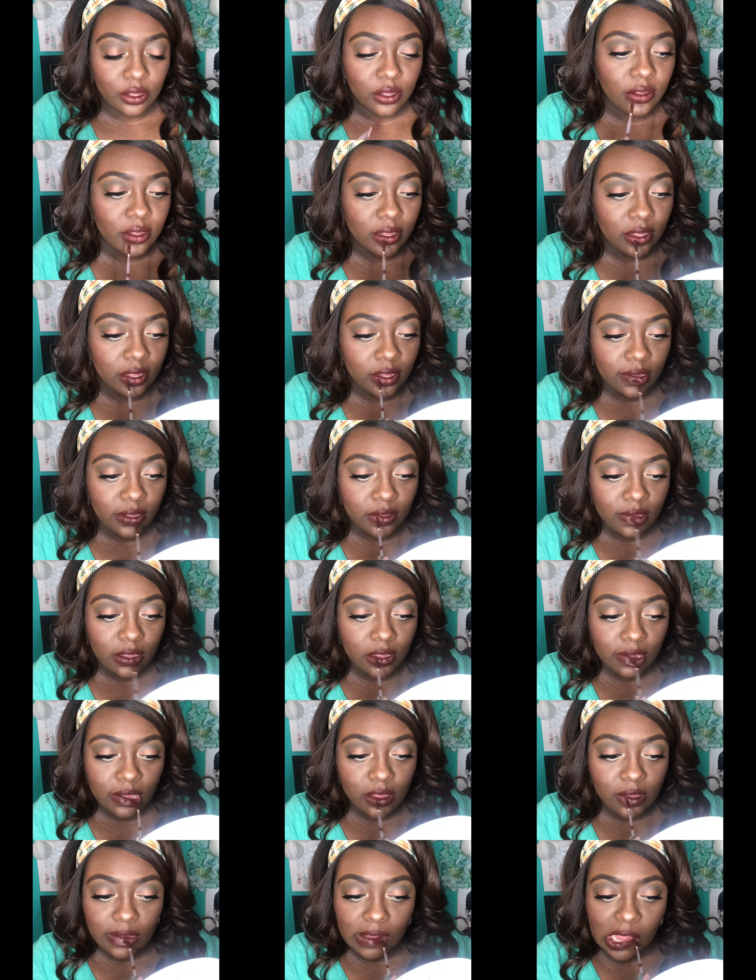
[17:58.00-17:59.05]

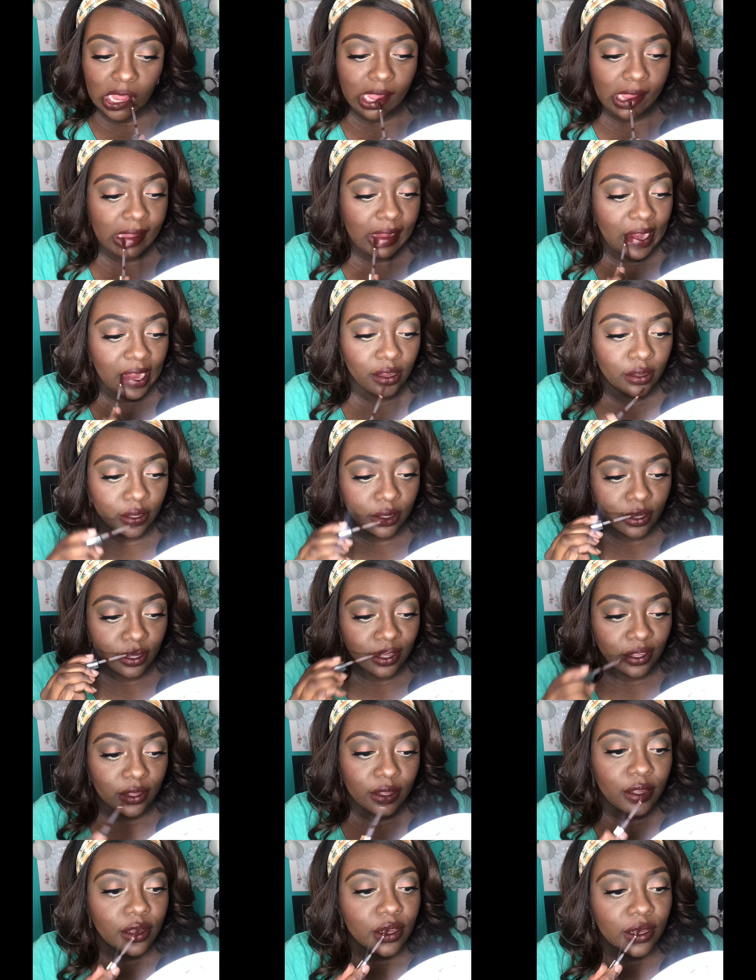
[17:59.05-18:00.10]
chocolate ganache to
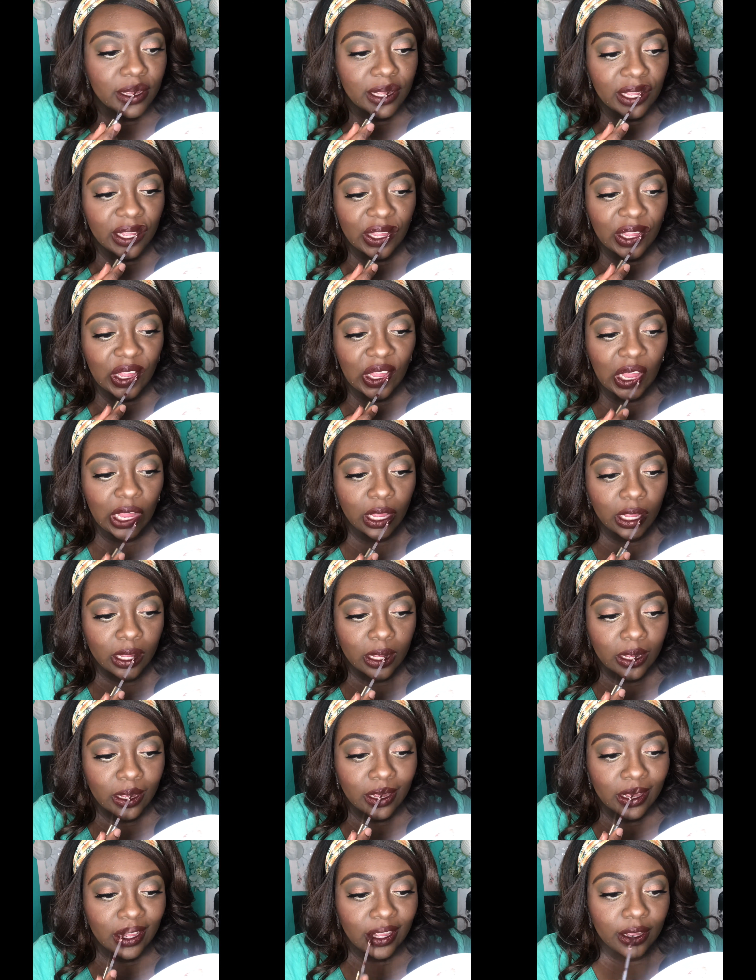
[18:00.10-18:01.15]
my lips.
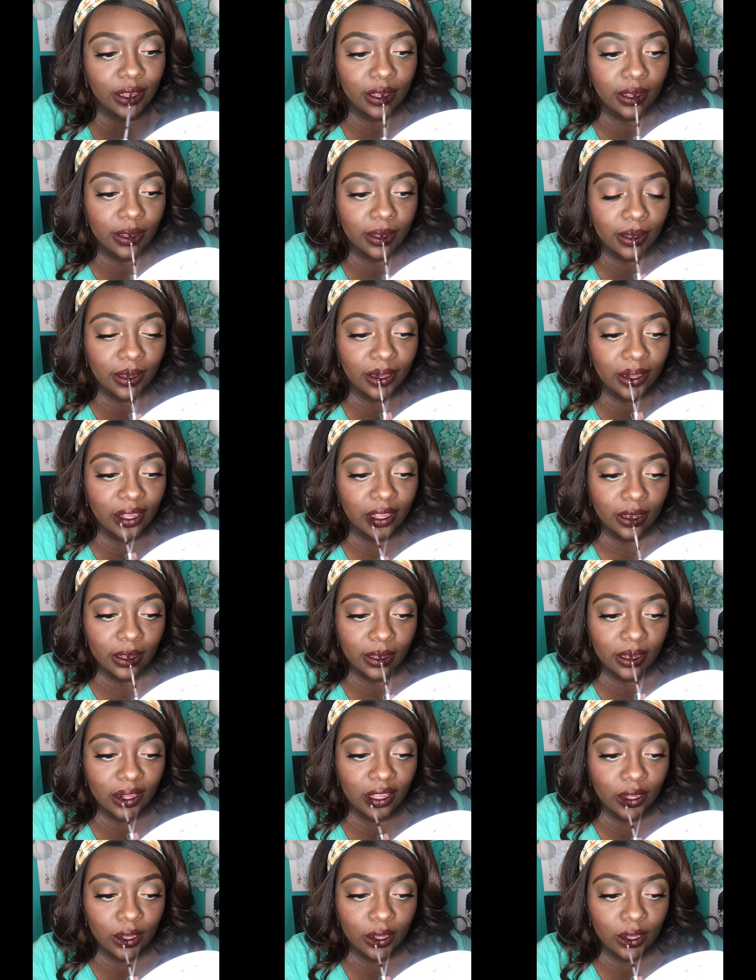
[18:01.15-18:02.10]
Like, this is one of my